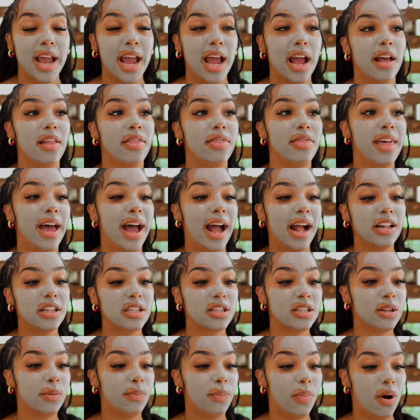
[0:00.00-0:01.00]
And
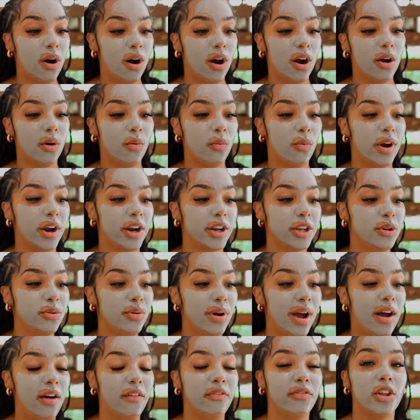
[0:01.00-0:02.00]
that's the part where you
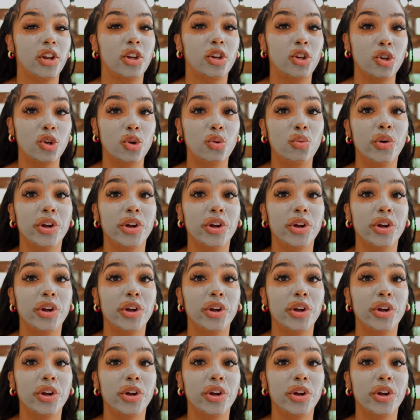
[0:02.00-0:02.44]
have to do